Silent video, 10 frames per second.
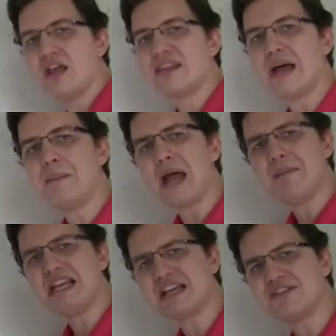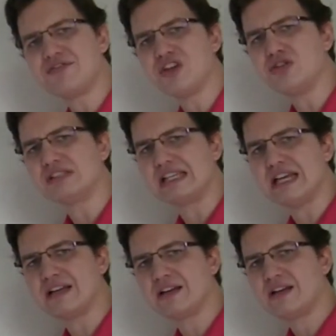That might be
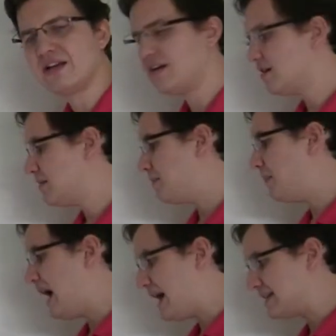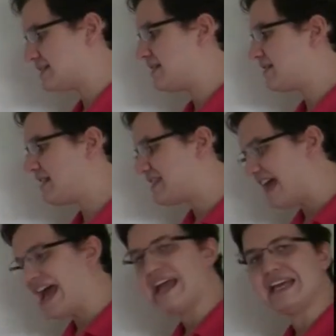confusing, but the
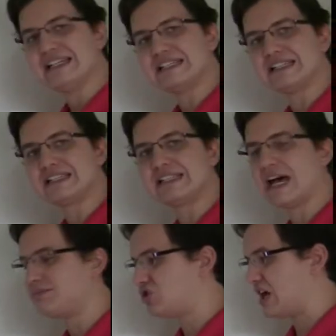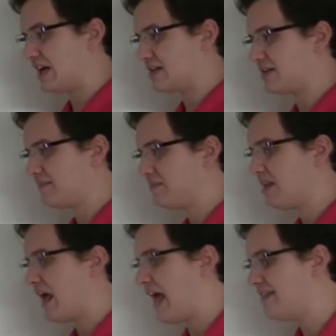they is the subject.
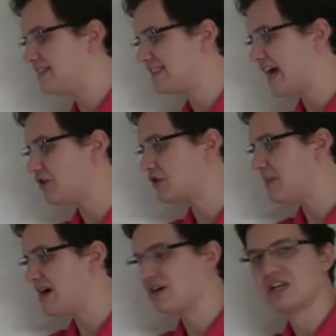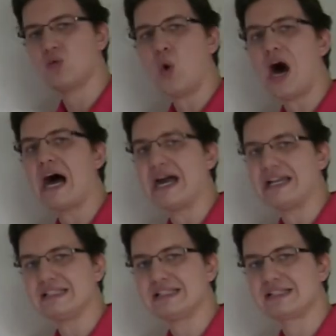And the South American
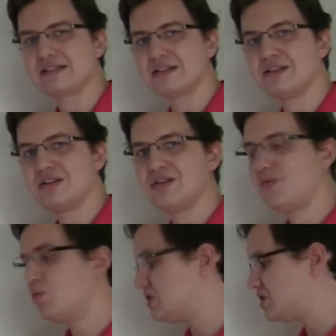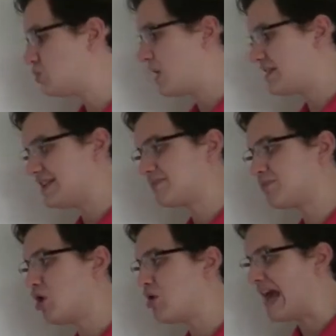wines, which is what this
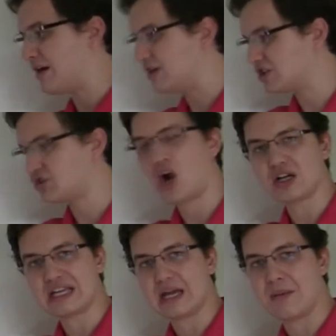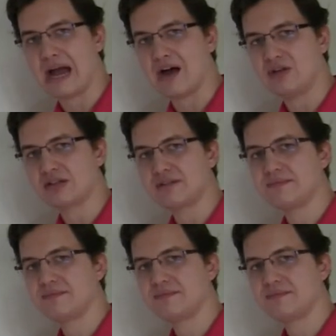pronoun is talking about,